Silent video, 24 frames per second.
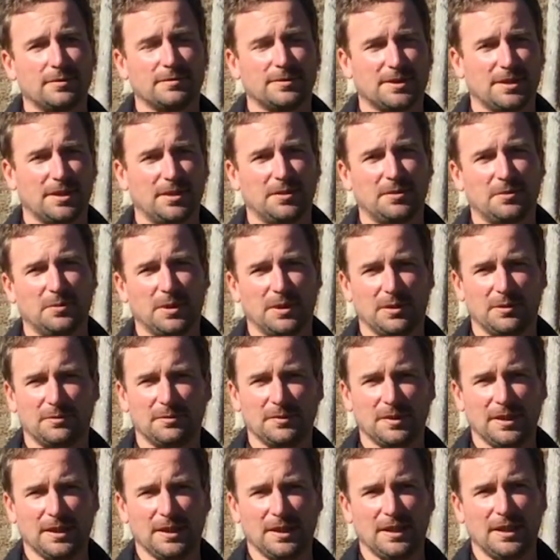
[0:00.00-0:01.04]
So when it,
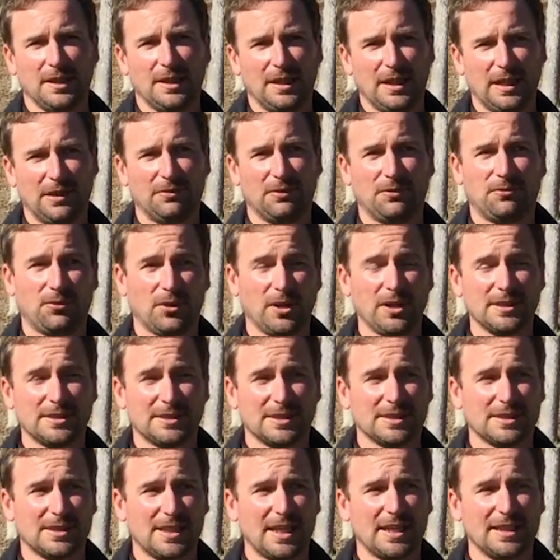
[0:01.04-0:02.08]
if it
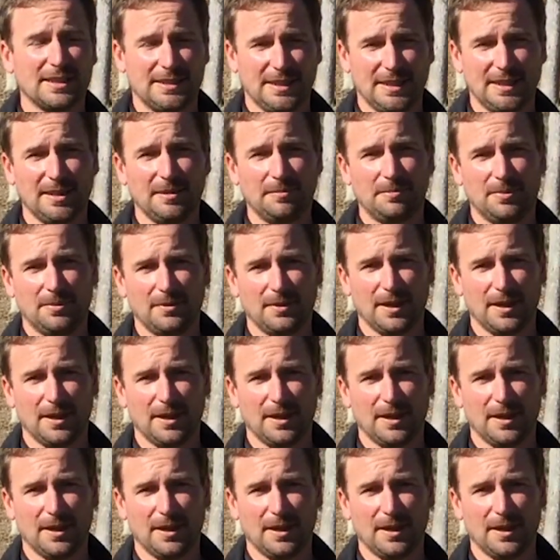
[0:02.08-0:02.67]
freezes that deep,